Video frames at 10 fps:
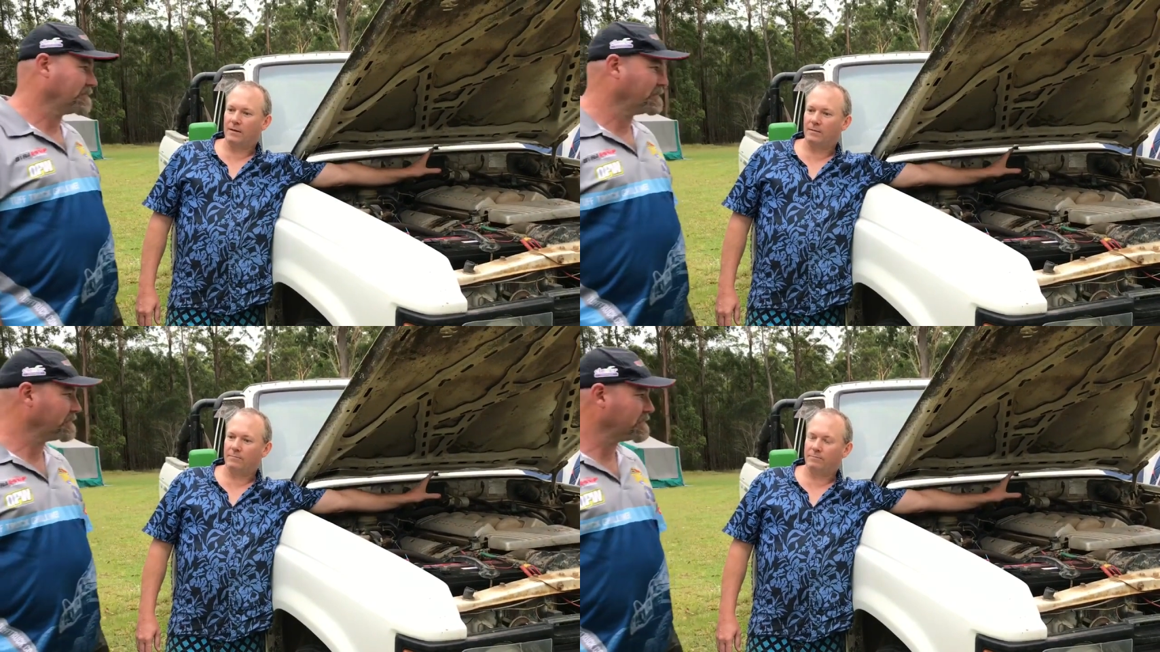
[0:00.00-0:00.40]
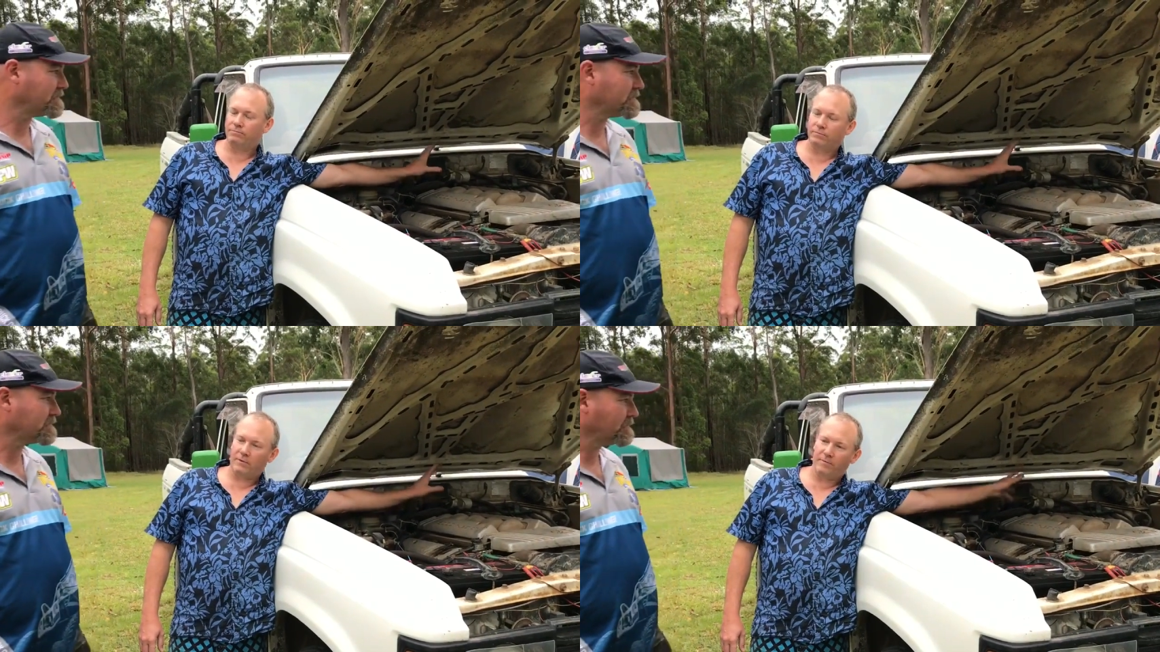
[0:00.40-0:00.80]
Speaker 1: um,
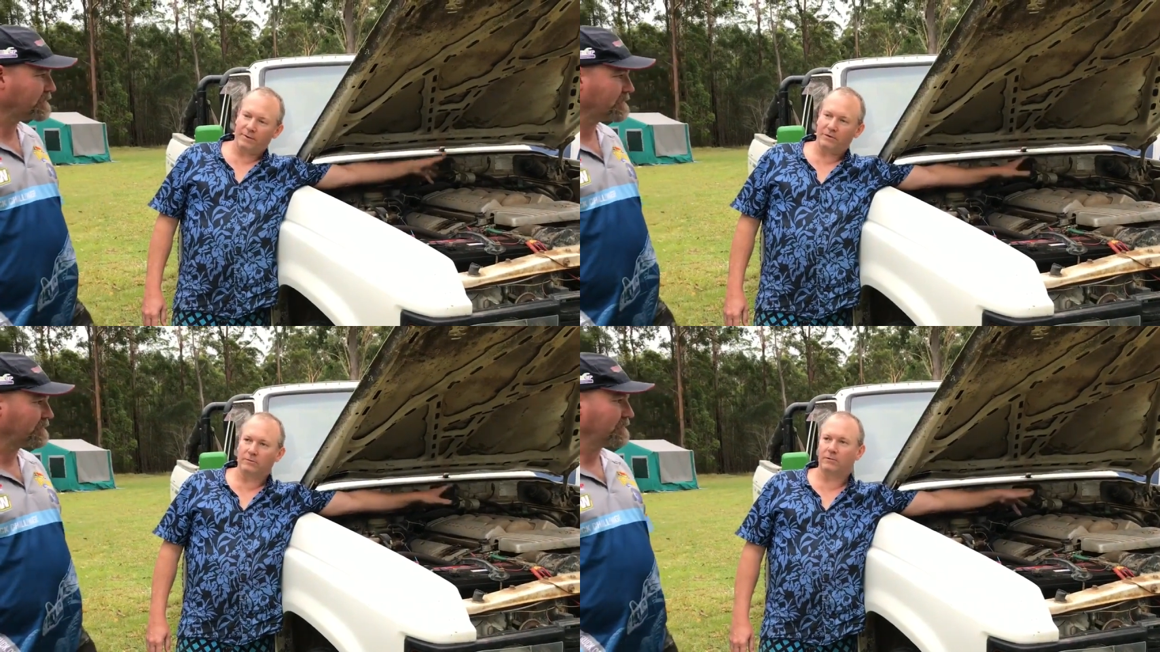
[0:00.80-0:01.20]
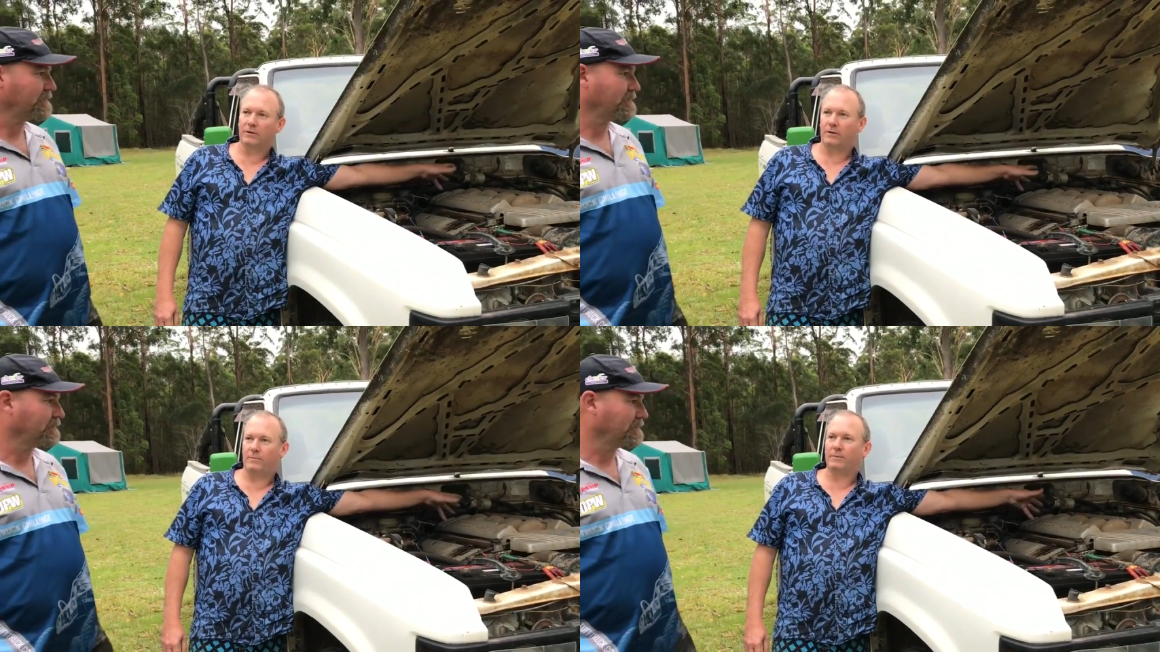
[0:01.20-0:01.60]
I've been talk
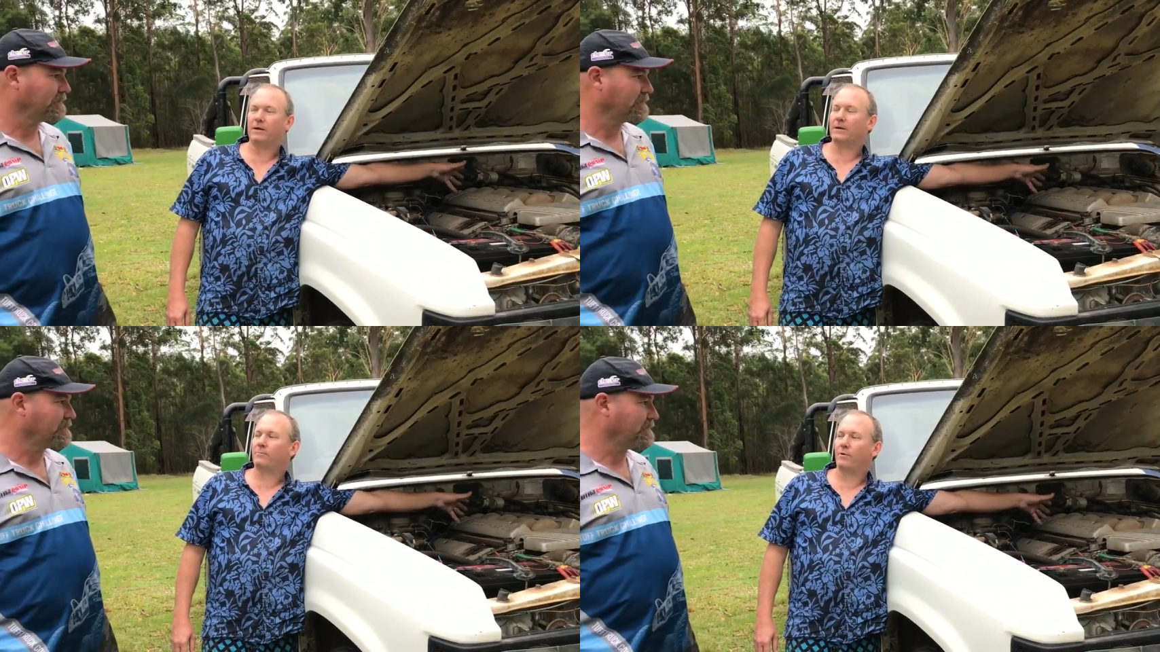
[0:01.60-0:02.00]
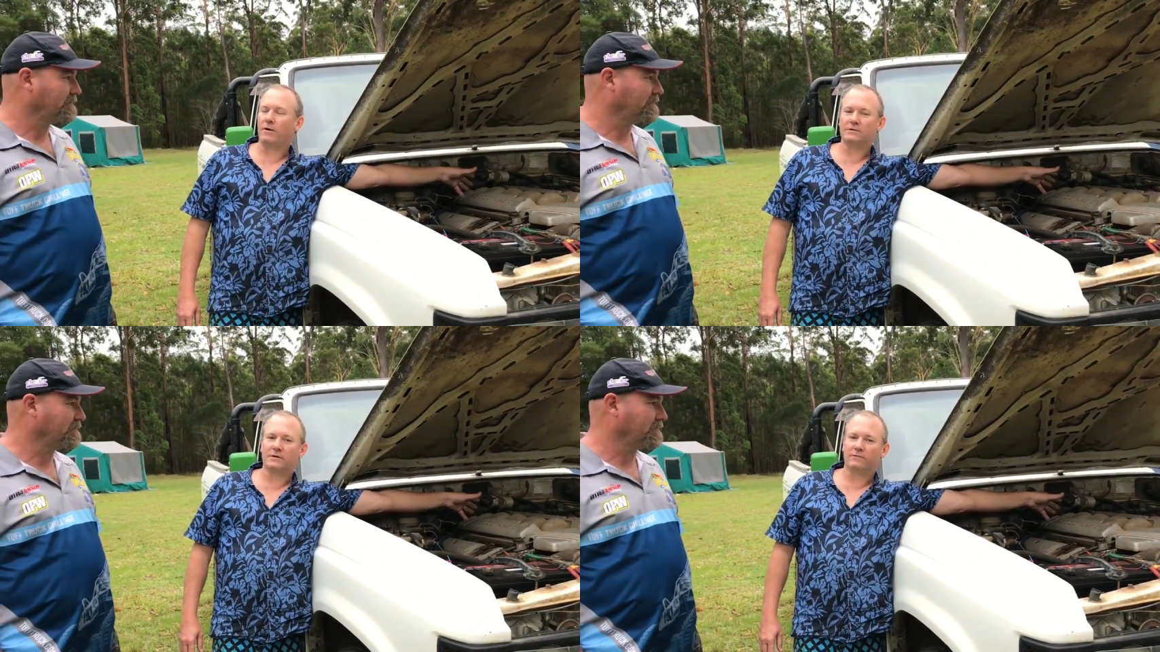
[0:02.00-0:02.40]
I've been getting
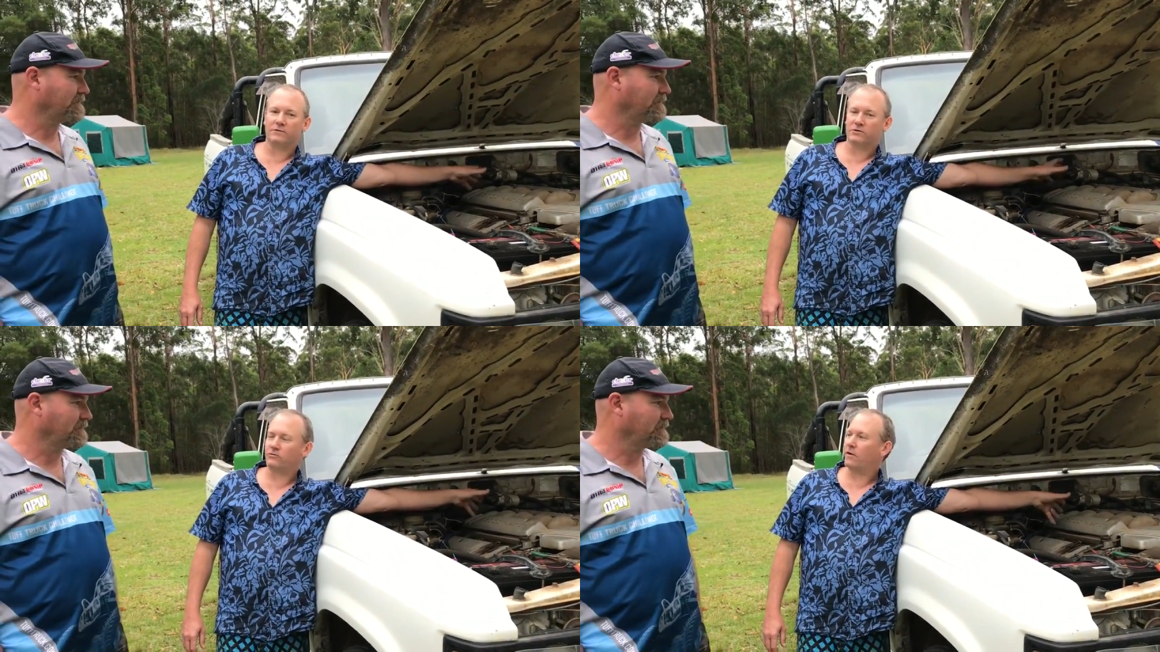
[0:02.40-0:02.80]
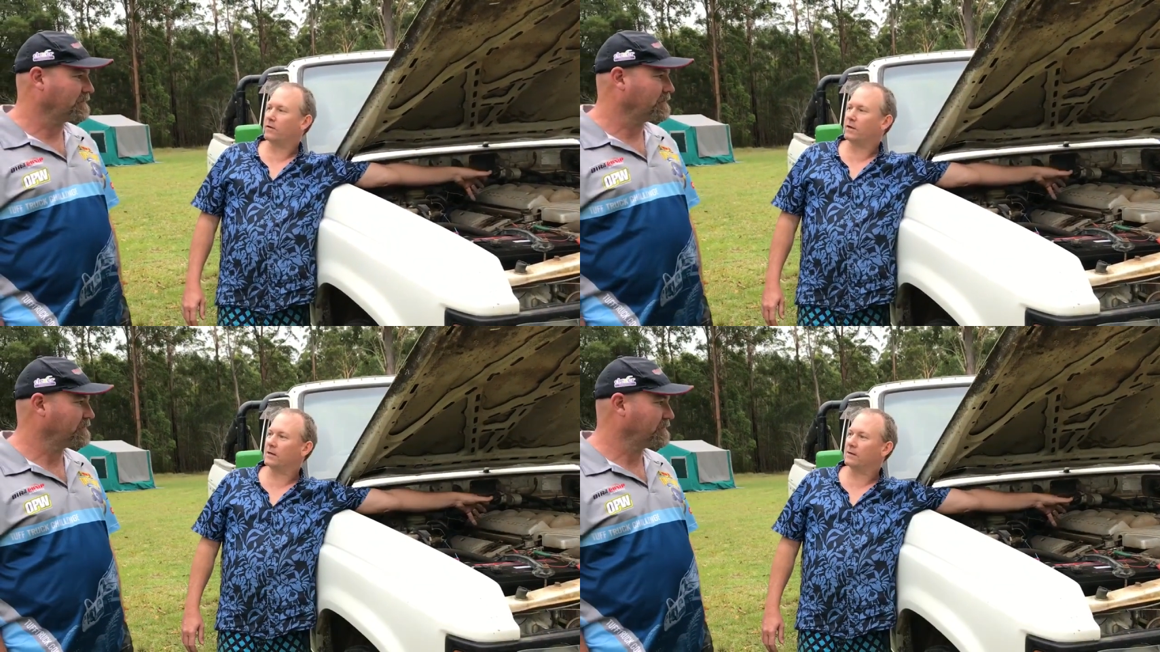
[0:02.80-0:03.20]
pricing for
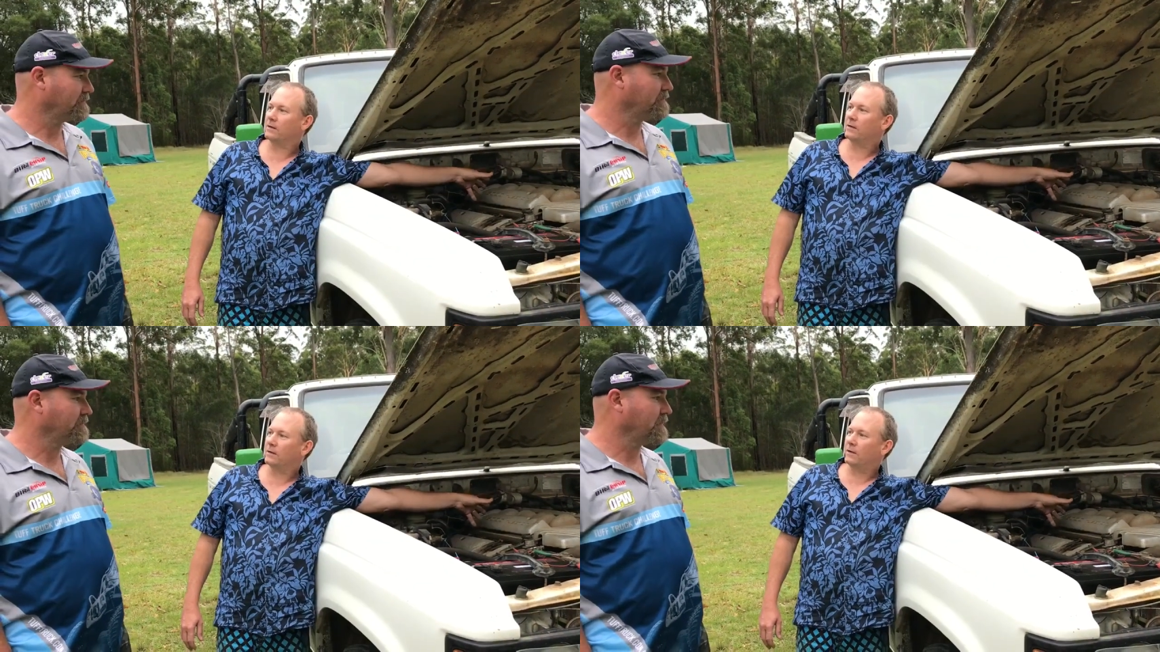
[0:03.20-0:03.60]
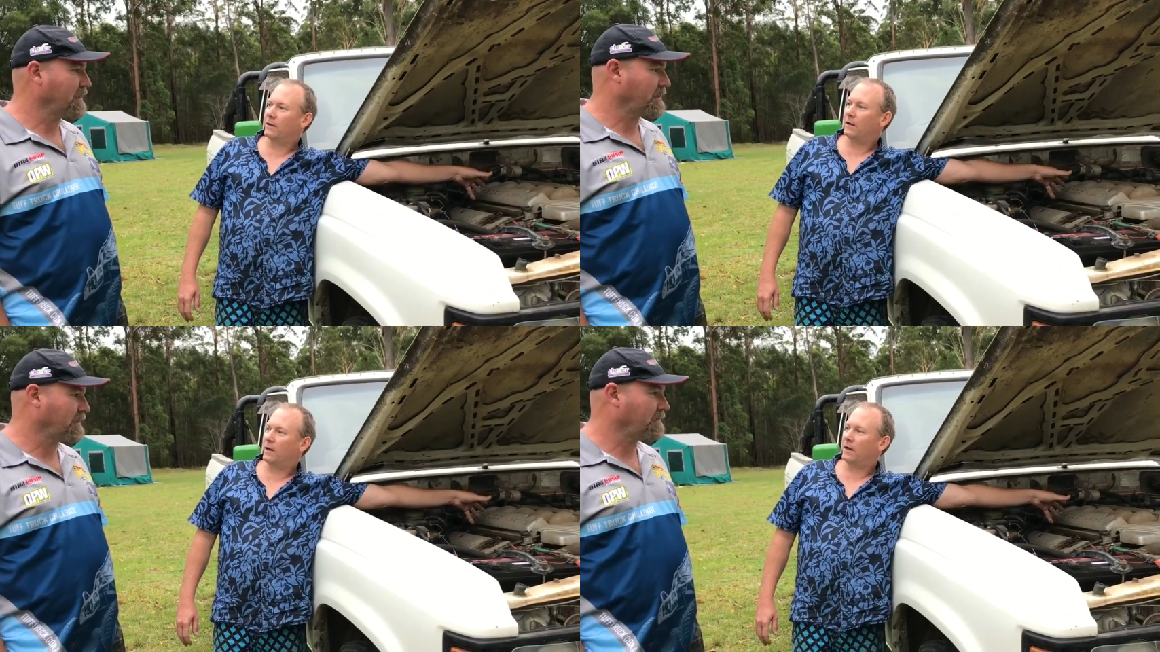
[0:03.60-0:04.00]
stroking it, okay.